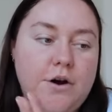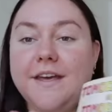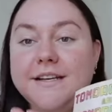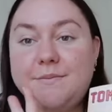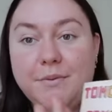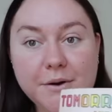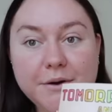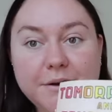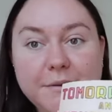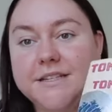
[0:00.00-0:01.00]
This
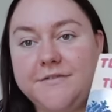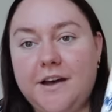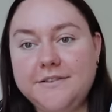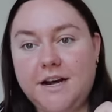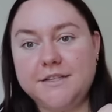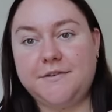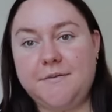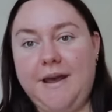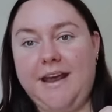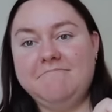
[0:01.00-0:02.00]
book is five stars
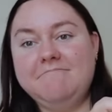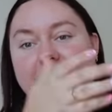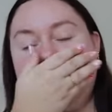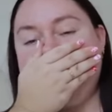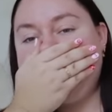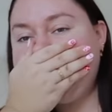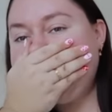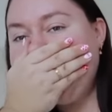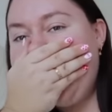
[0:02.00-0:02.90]
from me. It is